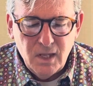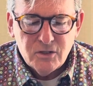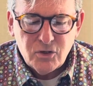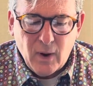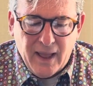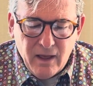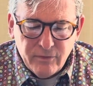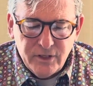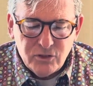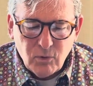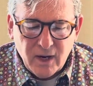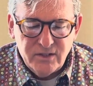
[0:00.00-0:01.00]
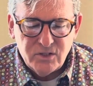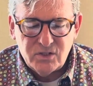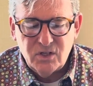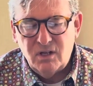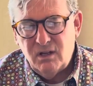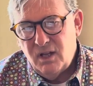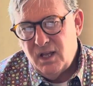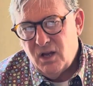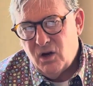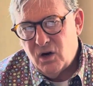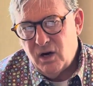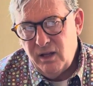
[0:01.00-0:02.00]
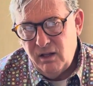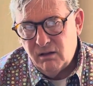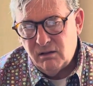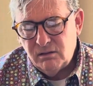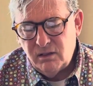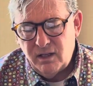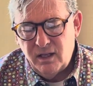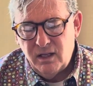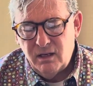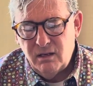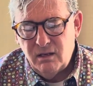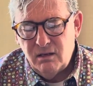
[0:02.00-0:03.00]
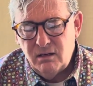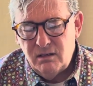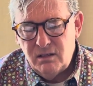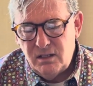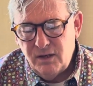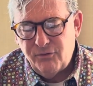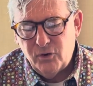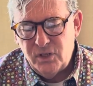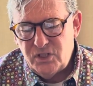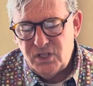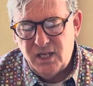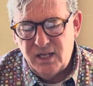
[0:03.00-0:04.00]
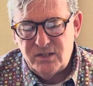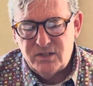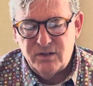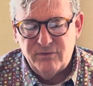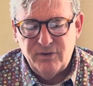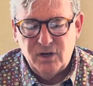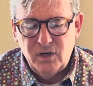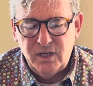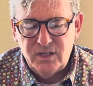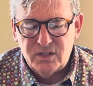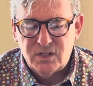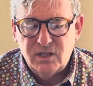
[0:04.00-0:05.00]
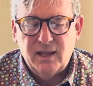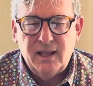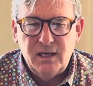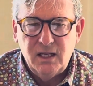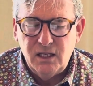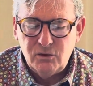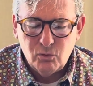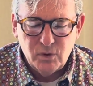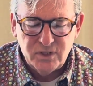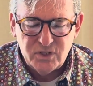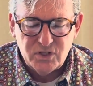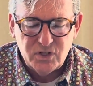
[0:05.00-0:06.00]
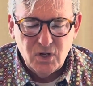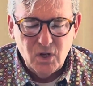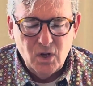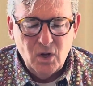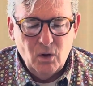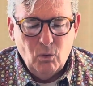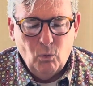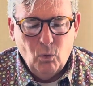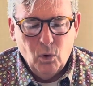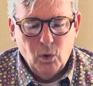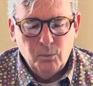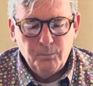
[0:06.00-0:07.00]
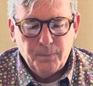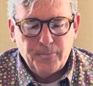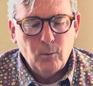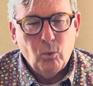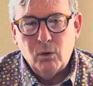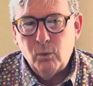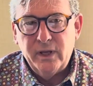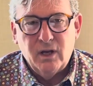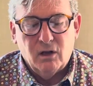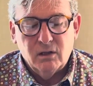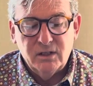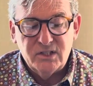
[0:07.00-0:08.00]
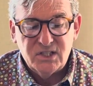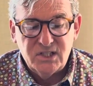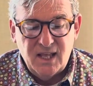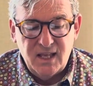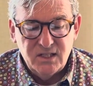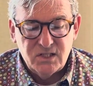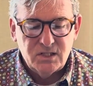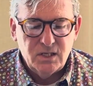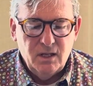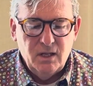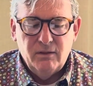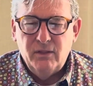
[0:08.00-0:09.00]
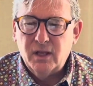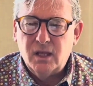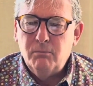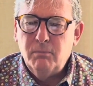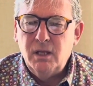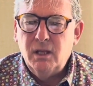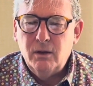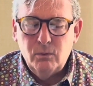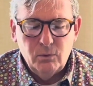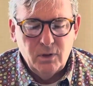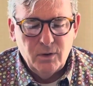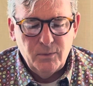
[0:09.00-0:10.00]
So how these rights are held and differentiates the various land interests, or what we call estates, that can be owned.